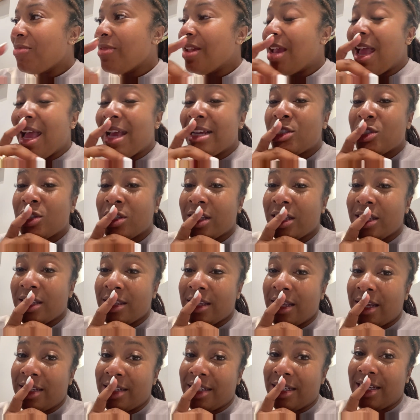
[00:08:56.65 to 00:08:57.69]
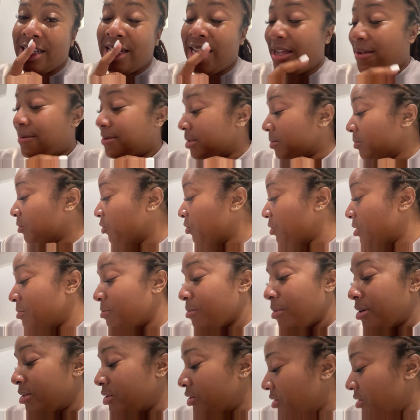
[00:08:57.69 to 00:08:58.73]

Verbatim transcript: Actually, they did have some free merch,